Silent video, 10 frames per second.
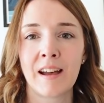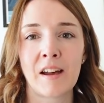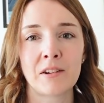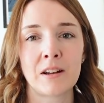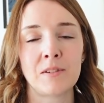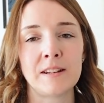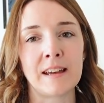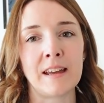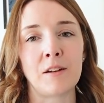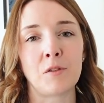Have a lovely
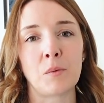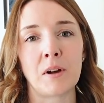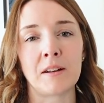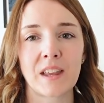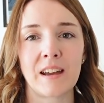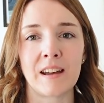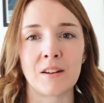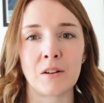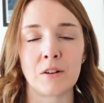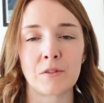day, everyone, and
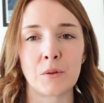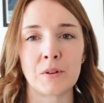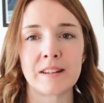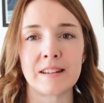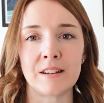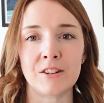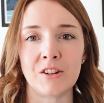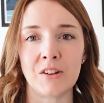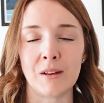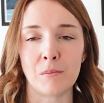I'll look forward to seeing
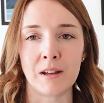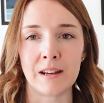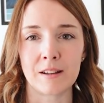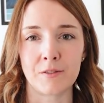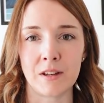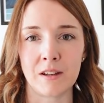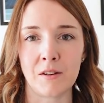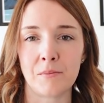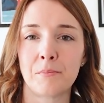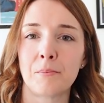you in my next video.
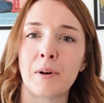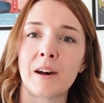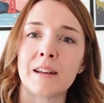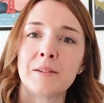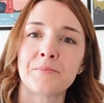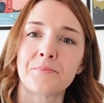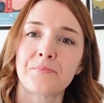Bye!